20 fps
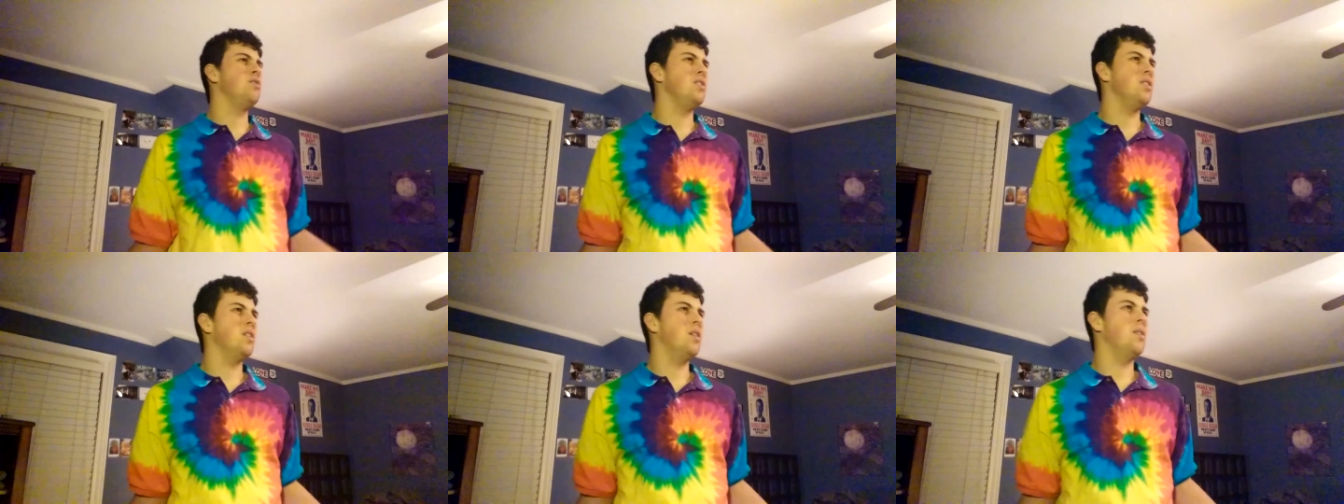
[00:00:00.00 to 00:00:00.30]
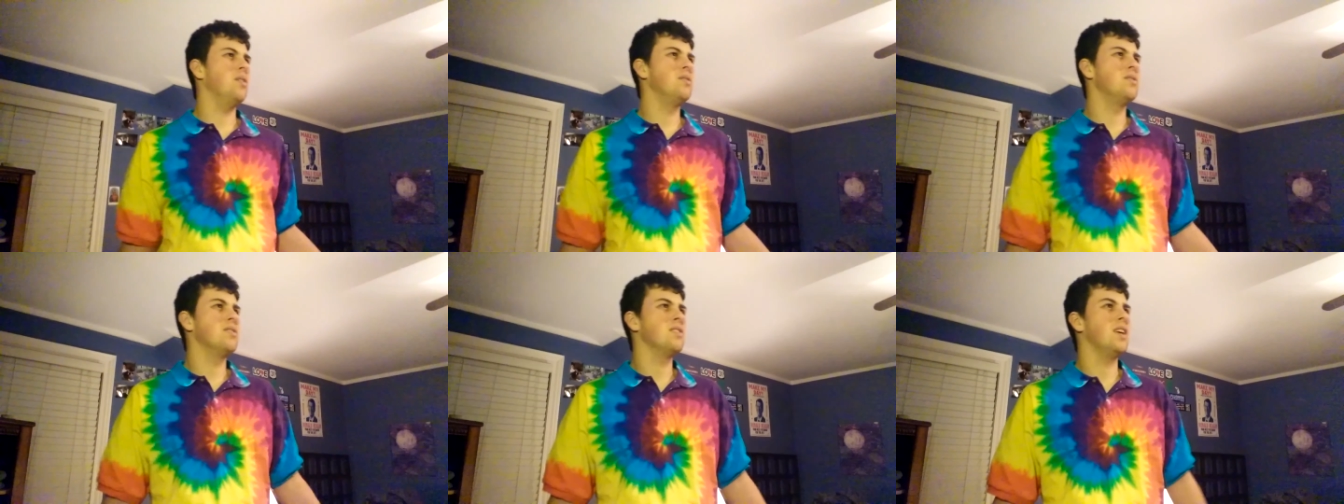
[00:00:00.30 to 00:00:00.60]
You know,
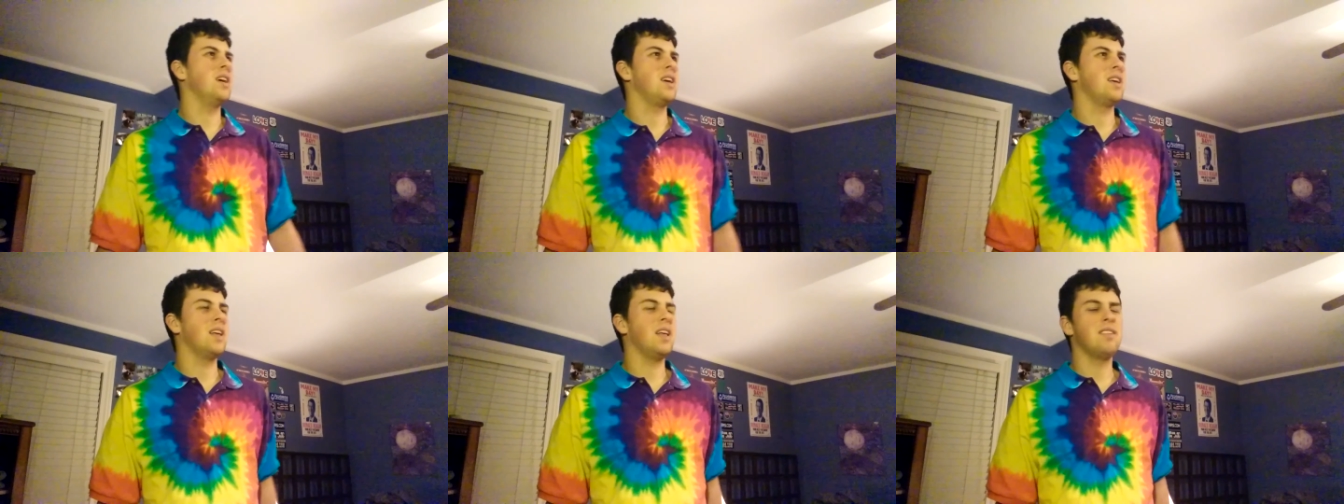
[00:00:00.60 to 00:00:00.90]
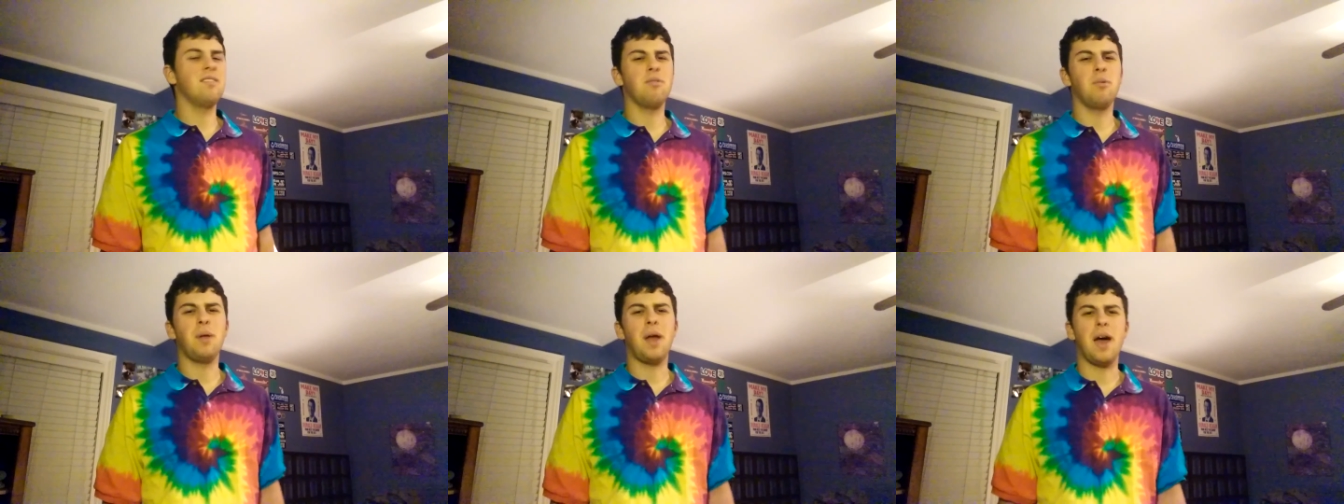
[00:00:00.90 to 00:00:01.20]
it's like
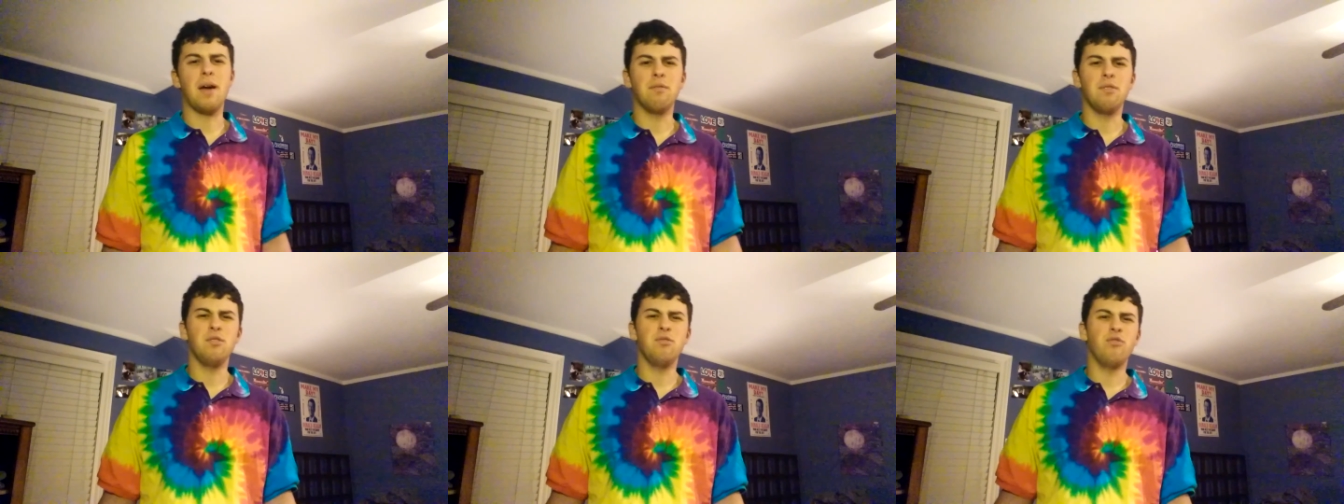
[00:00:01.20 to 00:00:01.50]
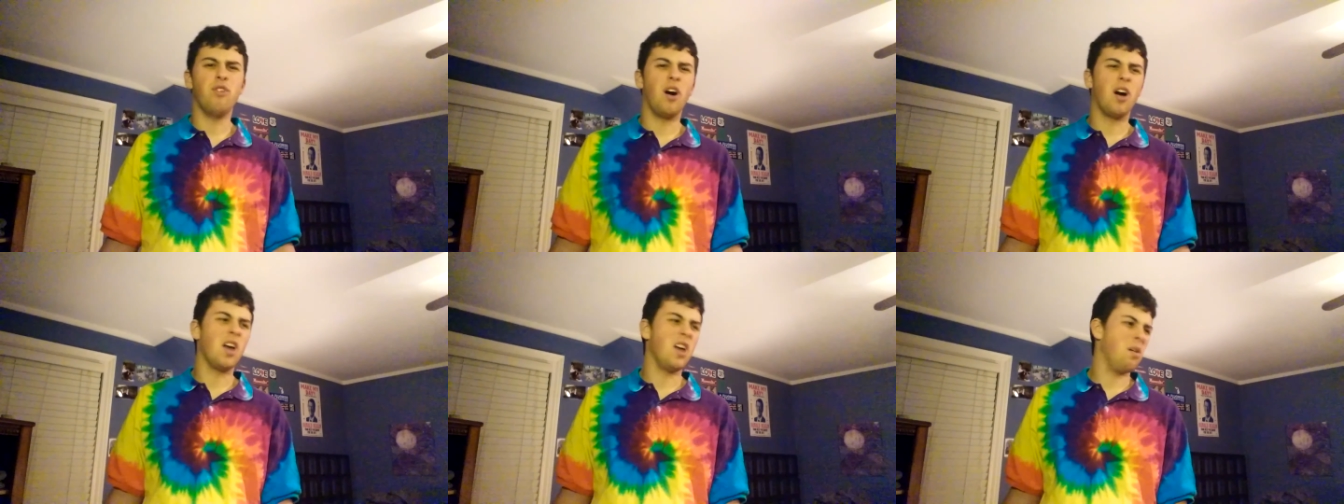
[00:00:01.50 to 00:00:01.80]
that's what every
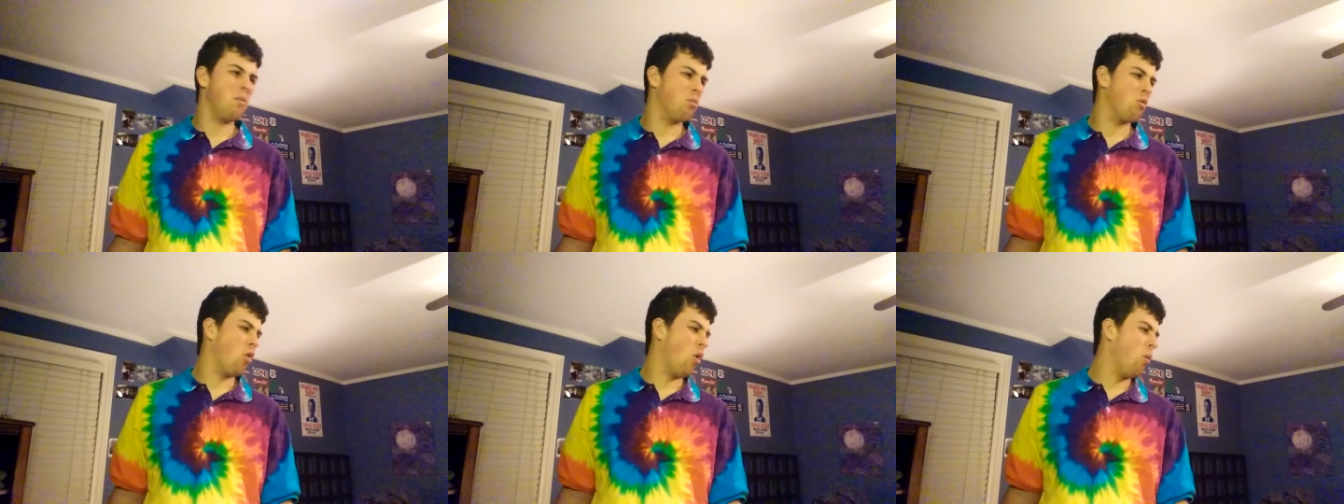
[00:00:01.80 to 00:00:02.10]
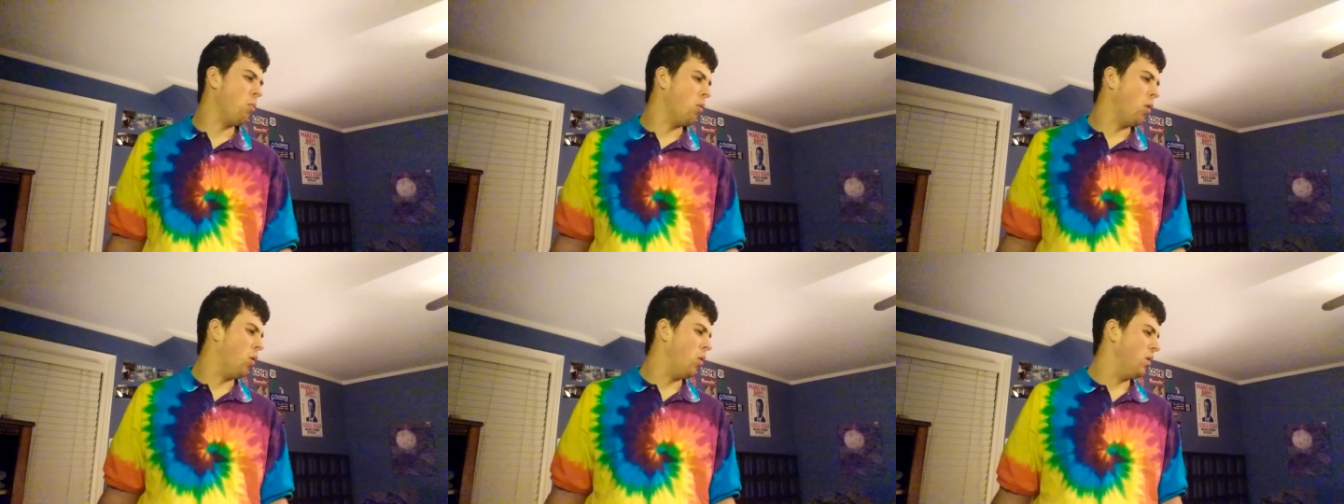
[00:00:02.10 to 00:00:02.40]
fucking
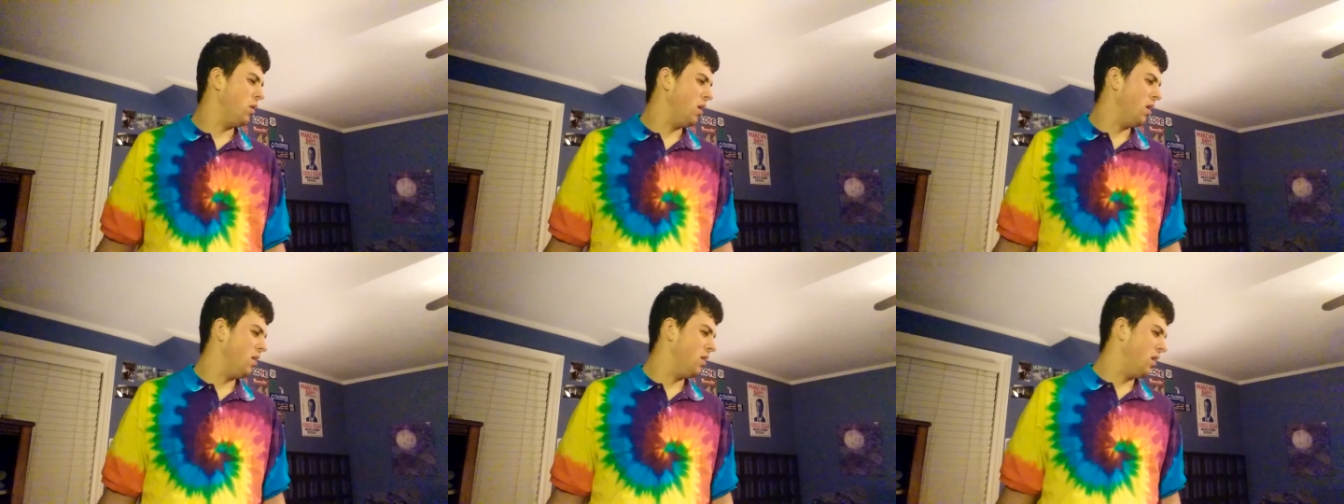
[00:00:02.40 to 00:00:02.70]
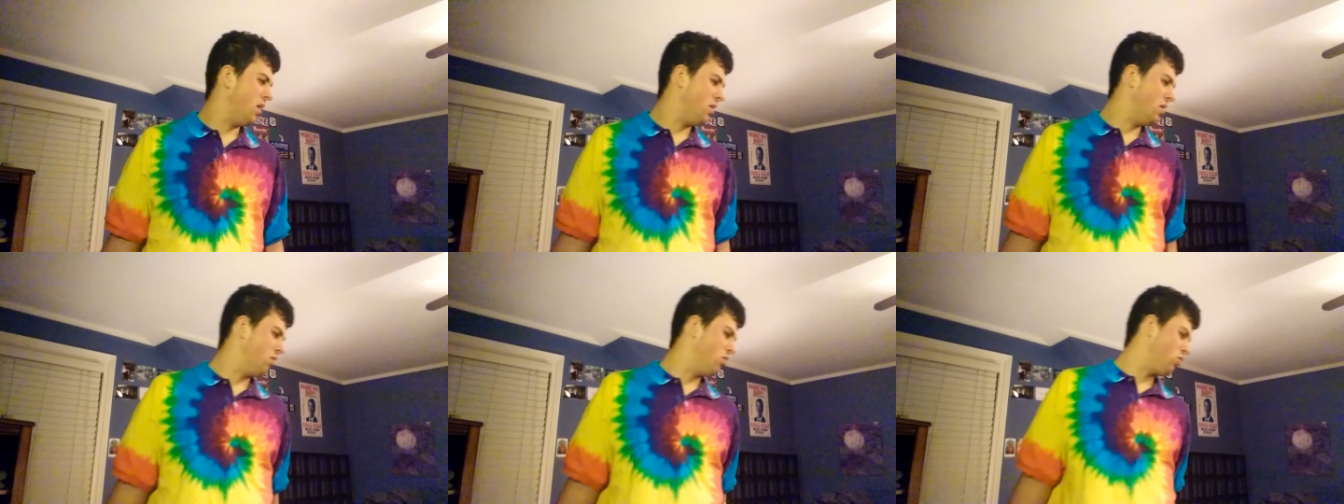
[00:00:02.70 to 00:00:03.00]
promo in, in,
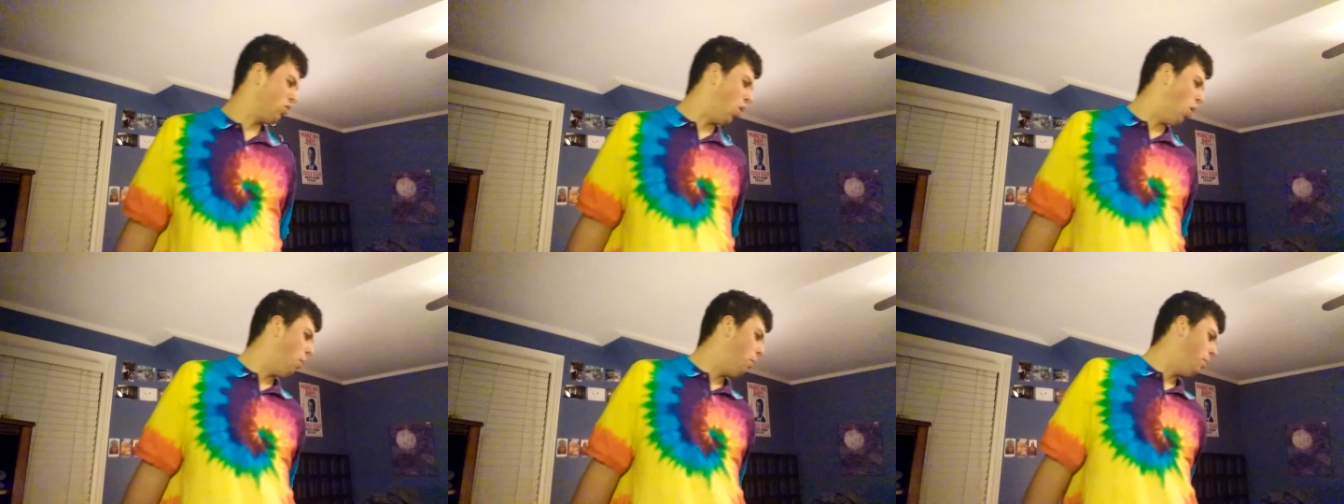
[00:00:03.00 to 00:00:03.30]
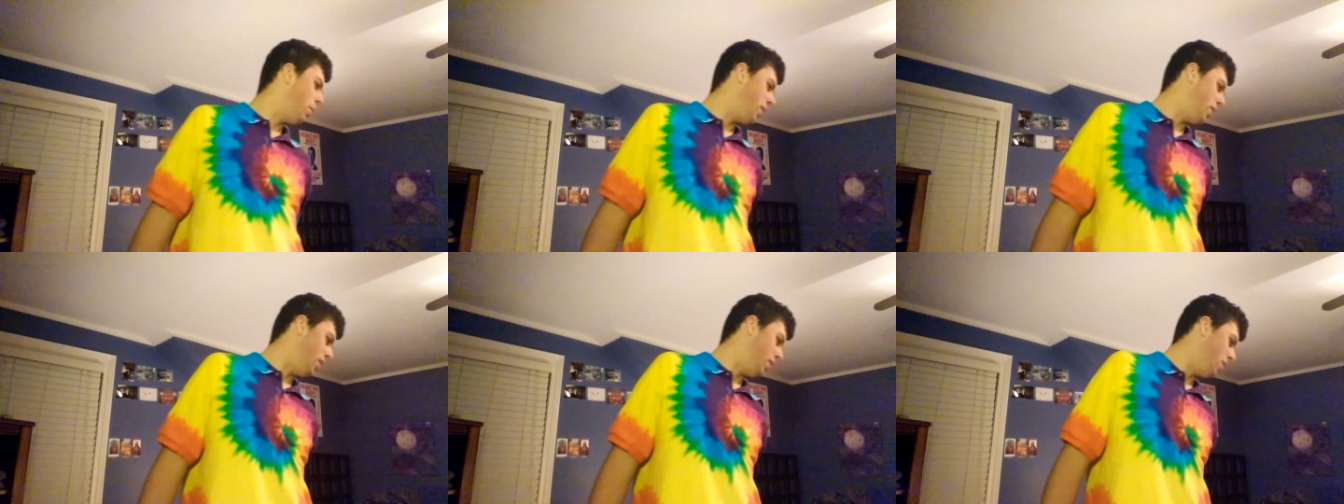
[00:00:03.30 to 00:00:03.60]
in this
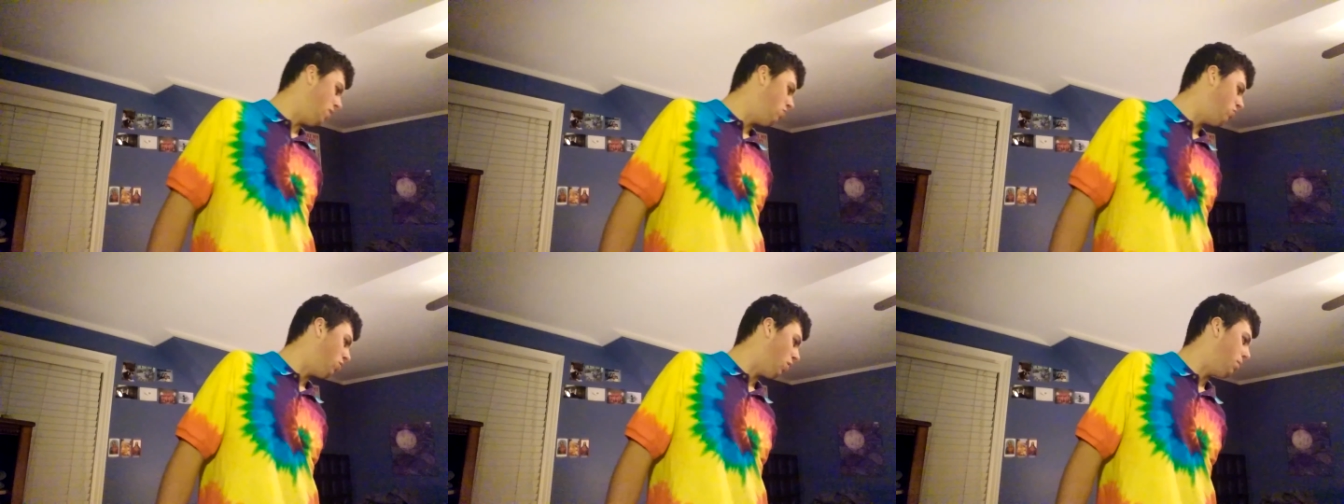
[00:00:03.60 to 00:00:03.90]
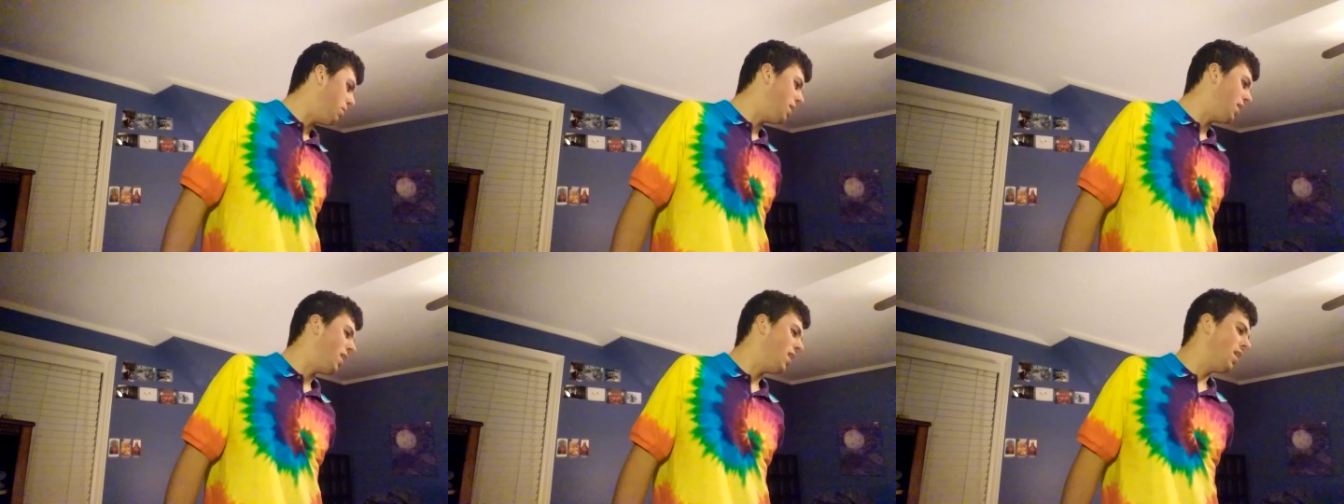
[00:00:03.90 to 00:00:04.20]
company leads. I
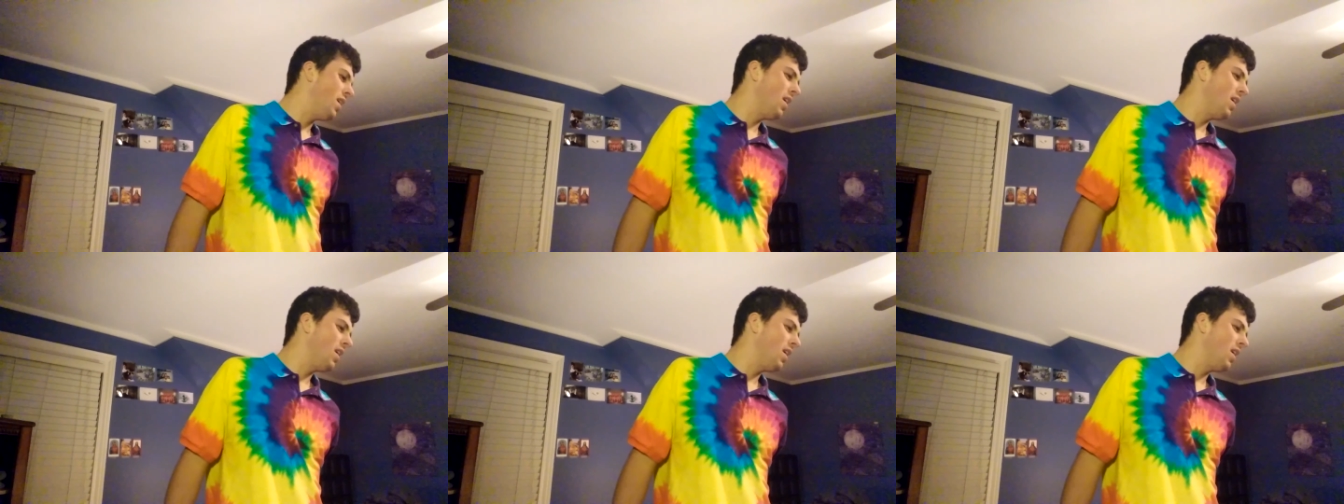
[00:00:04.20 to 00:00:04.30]
mean